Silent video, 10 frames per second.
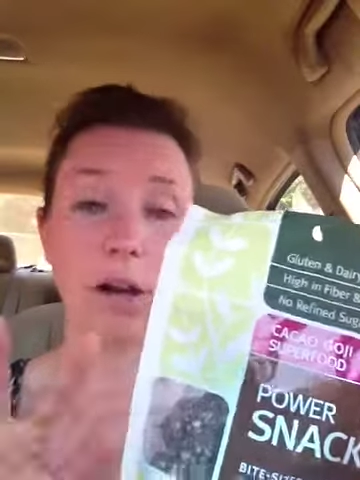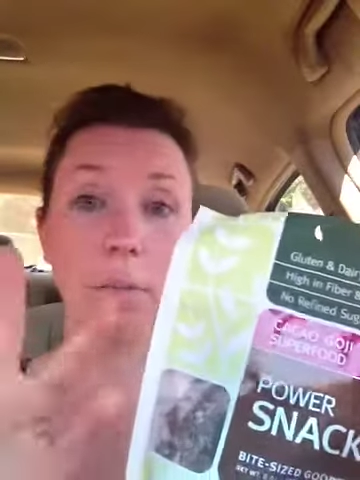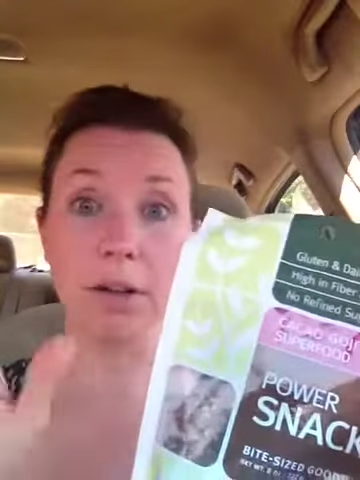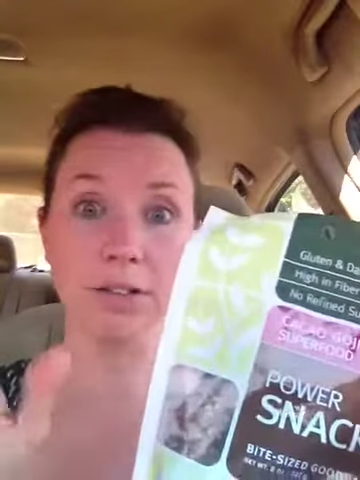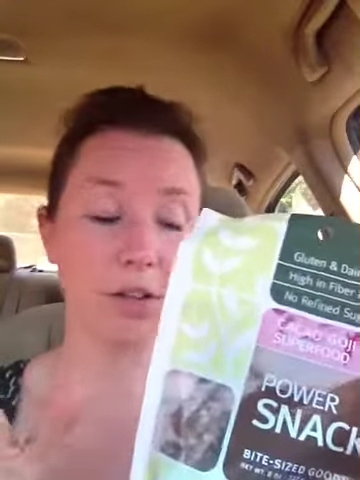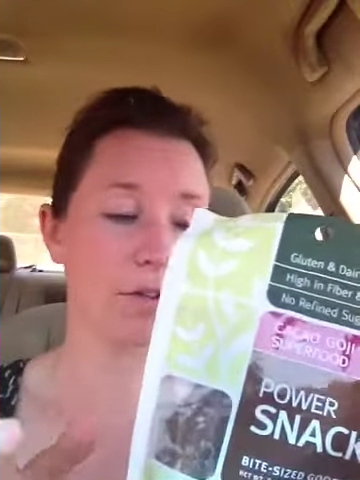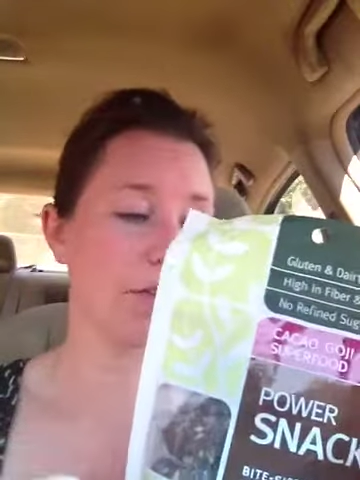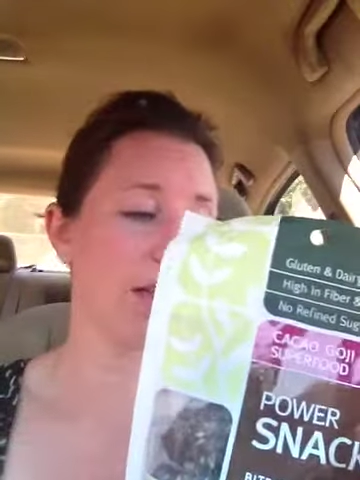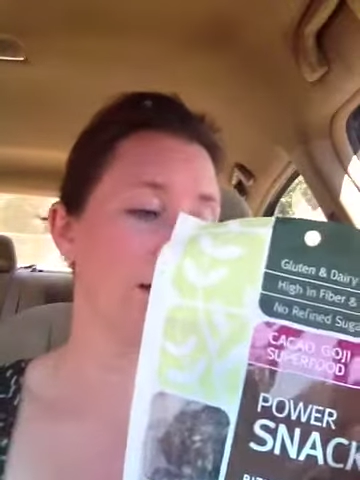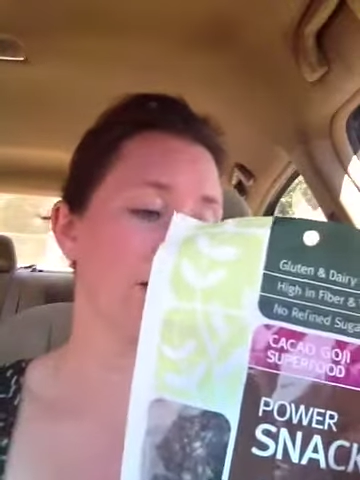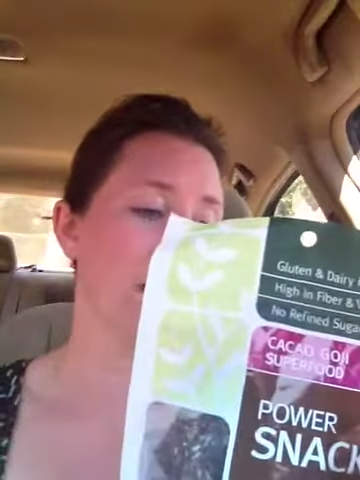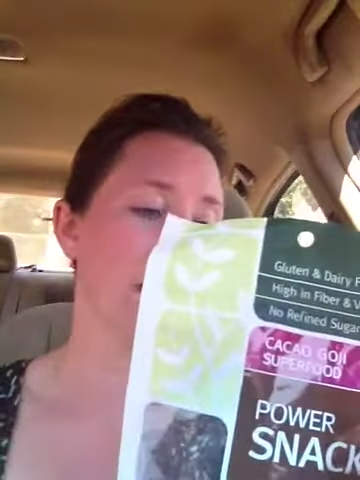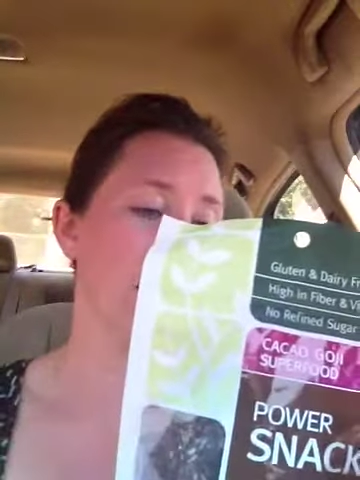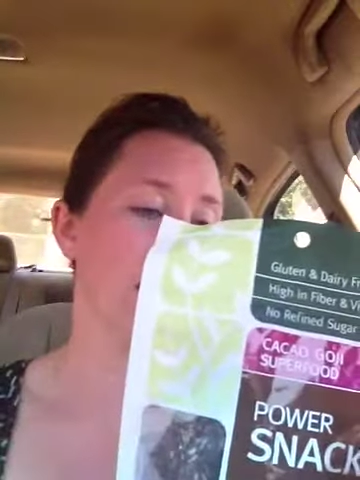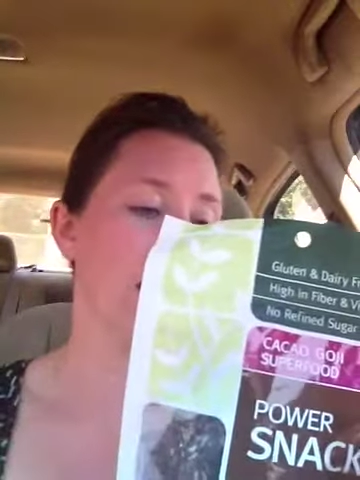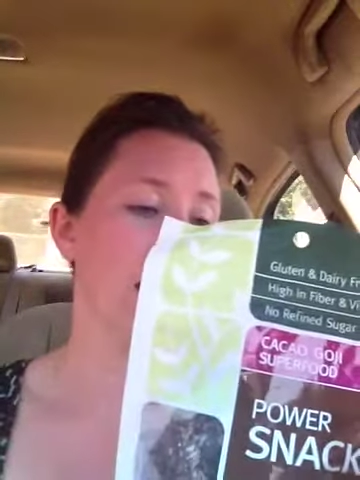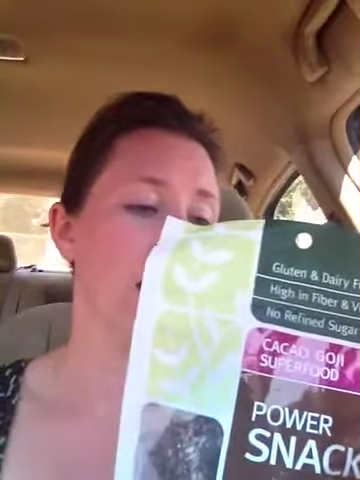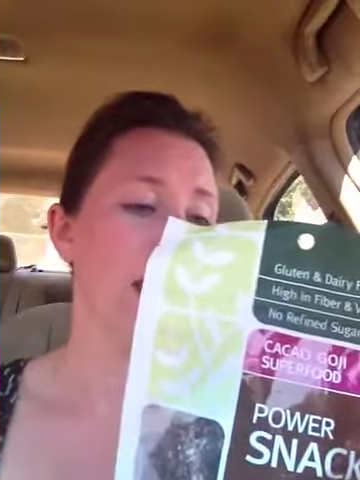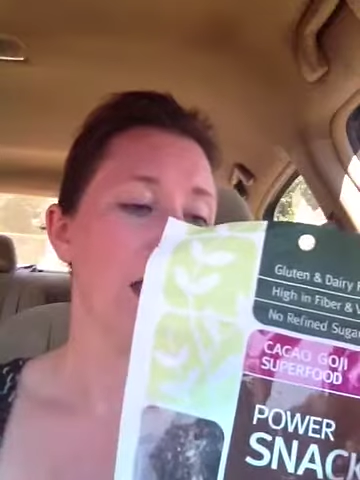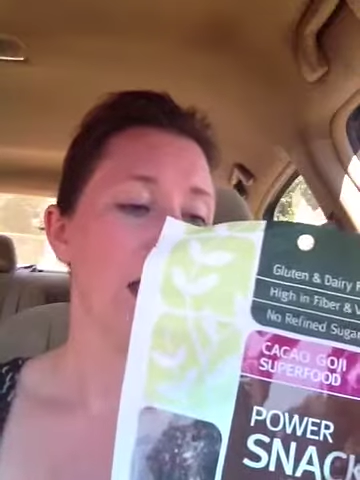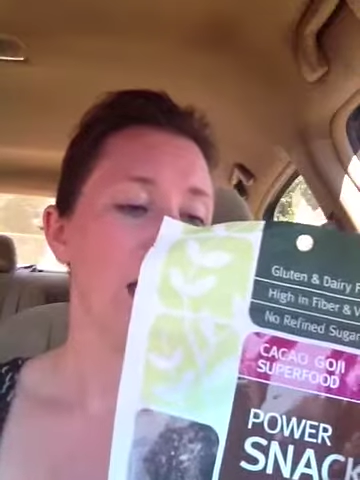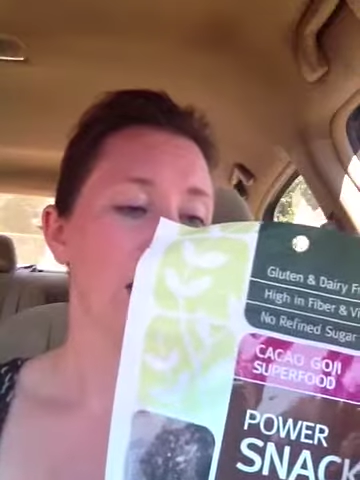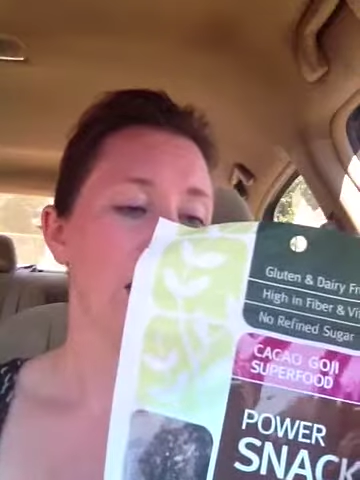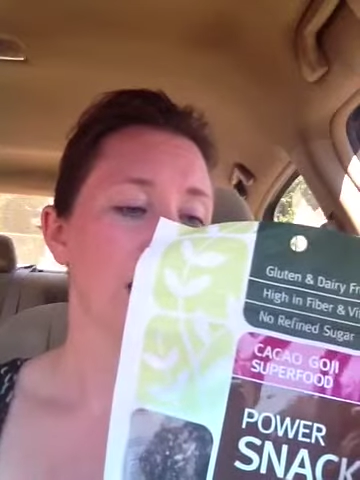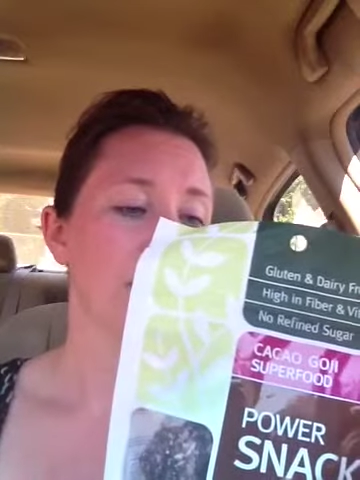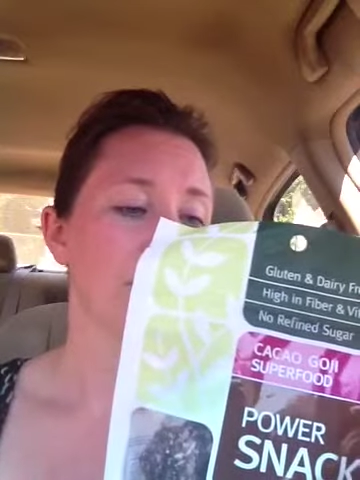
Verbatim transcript: amongst other things, and uh,